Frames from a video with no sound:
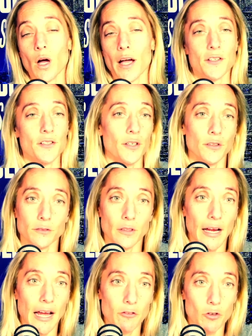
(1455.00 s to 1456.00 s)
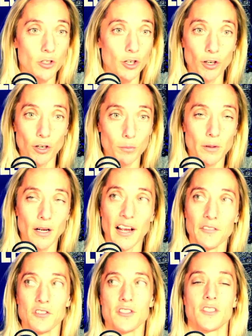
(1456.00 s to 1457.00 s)
I don't. I have a girl, but I
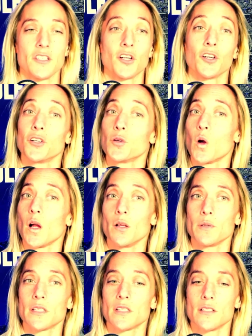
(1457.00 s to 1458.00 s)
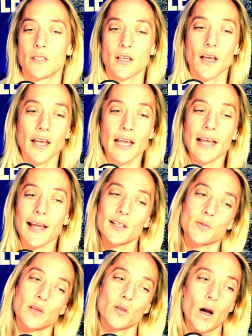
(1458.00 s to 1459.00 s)
haven't seen her in a while because
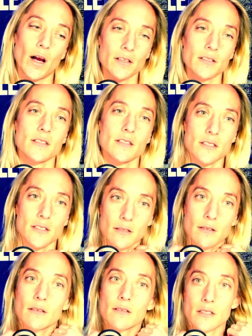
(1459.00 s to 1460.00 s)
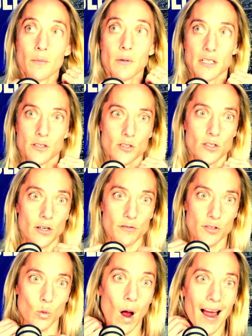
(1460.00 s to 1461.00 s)
it's been a while since somebody
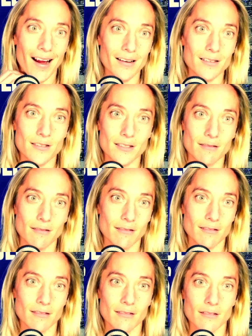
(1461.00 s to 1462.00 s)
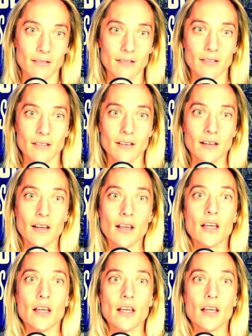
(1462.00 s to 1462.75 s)
deserves a wax. What if you had a man doing that?